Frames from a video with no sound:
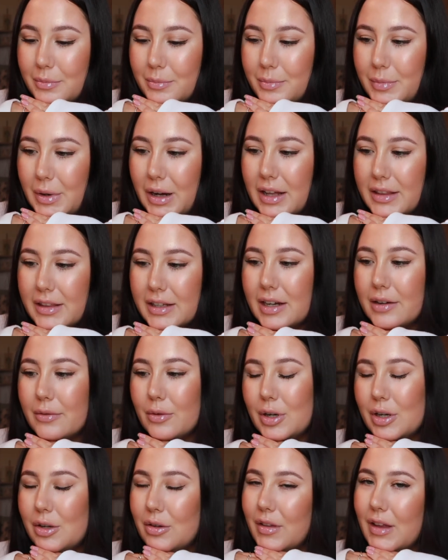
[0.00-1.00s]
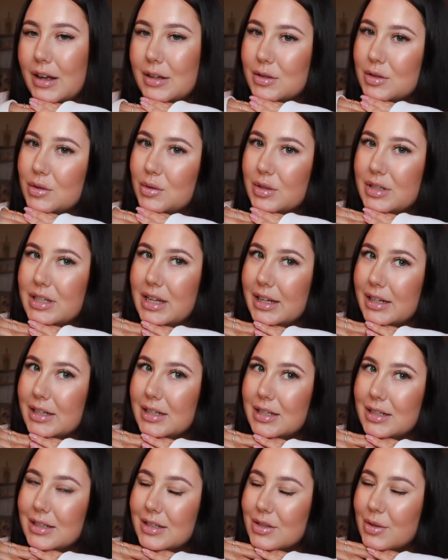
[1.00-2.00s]
But I think I've already got that
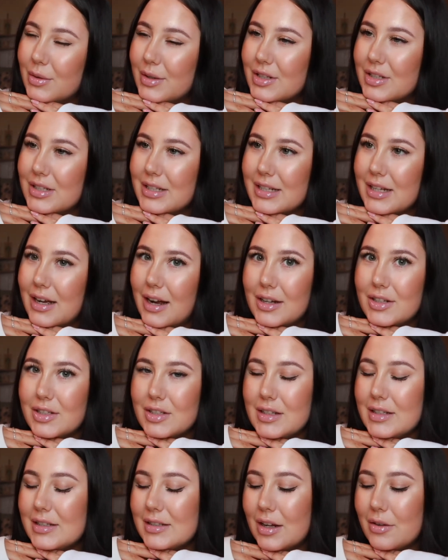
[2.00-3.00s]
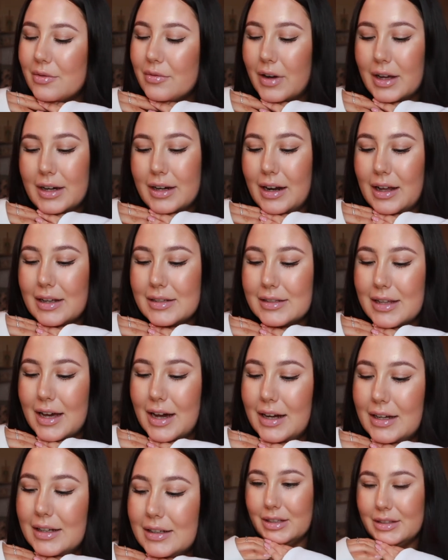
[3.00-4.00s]
sorted, so I just need to like finalize
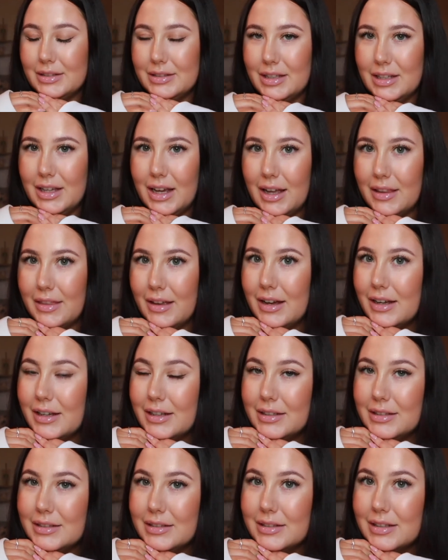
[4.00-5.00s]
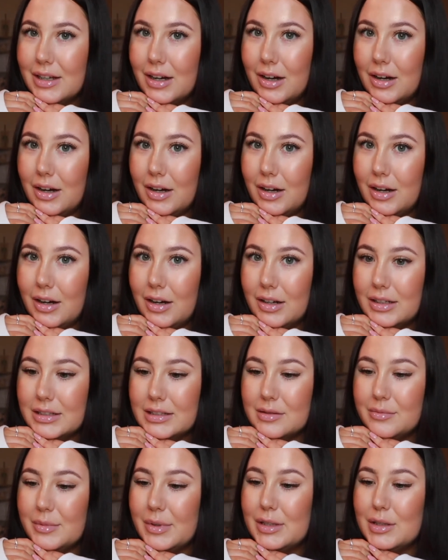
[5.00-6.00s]
that. So yeah, that is our
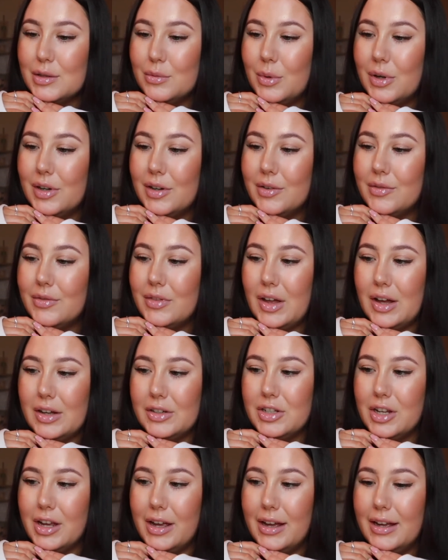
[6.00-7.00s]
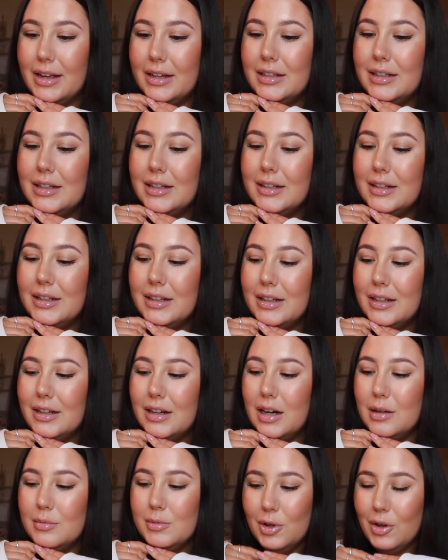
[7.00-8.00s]
semester one of third year.
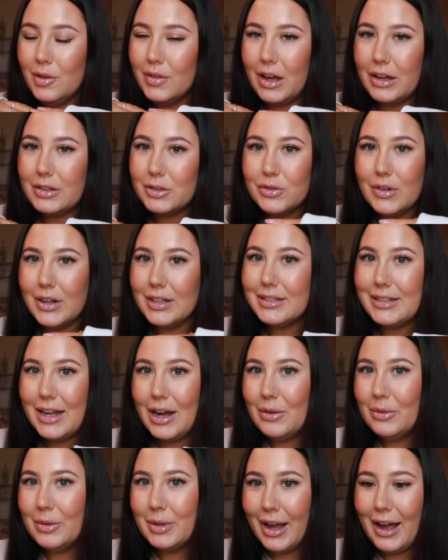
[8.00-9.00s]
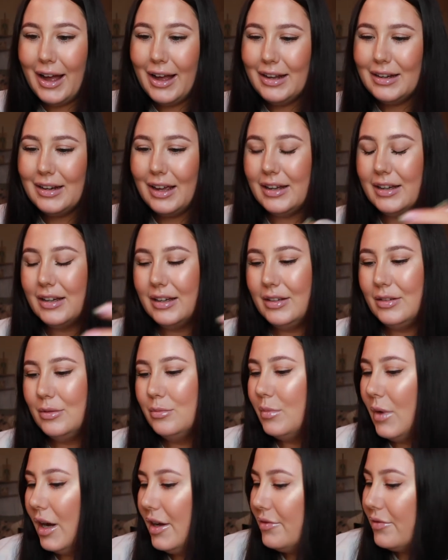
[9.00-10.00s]
I'm not that stressed out yet. Like
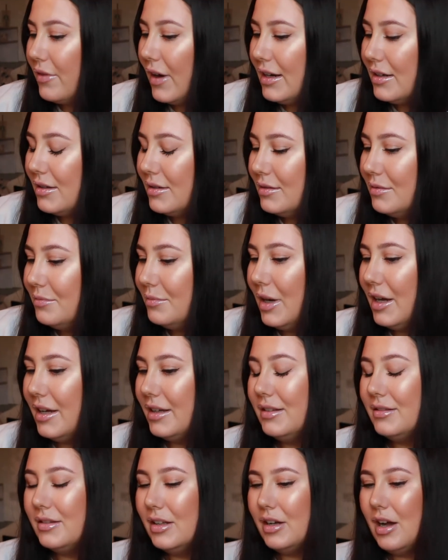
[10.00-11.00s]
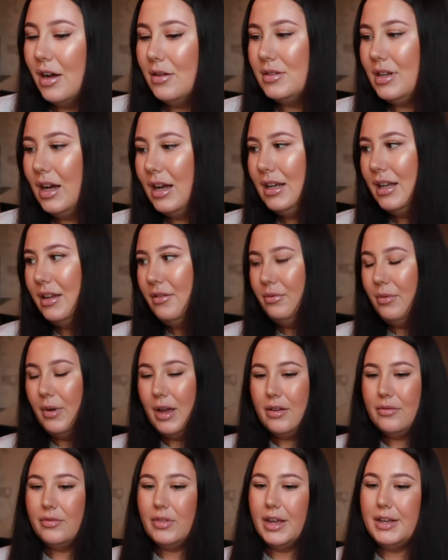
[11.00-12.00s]
the girls that I live
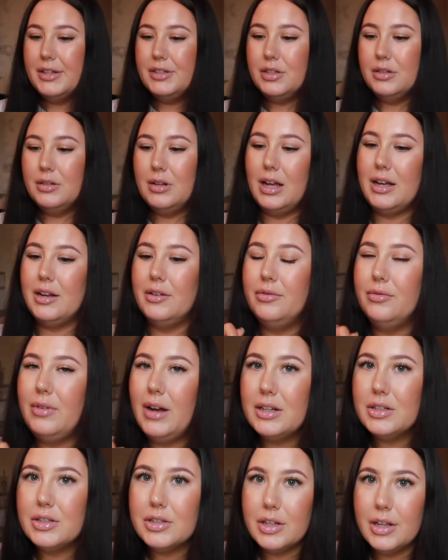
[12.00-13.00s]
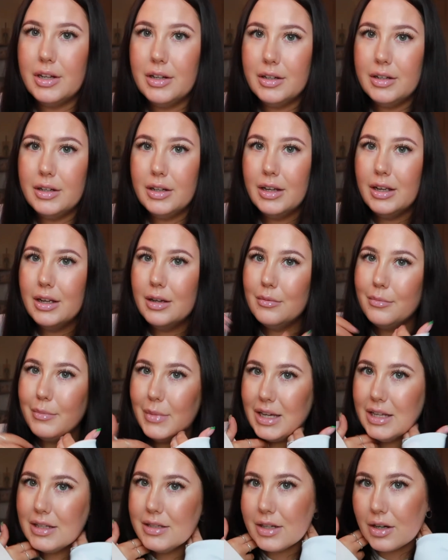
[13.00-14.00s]
with, they do like a fashion
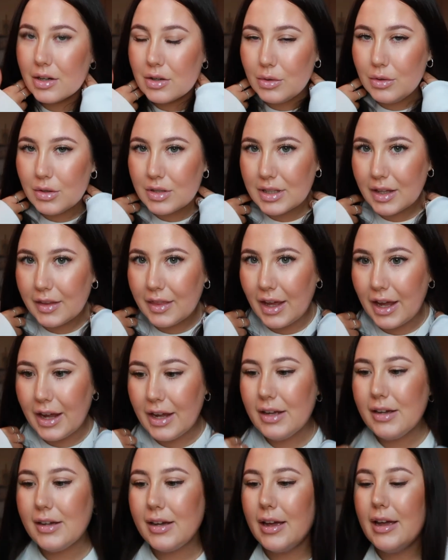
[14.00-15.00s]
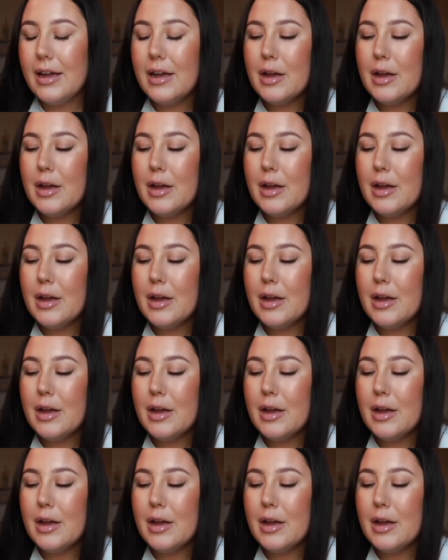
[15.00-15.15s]
media course, I think,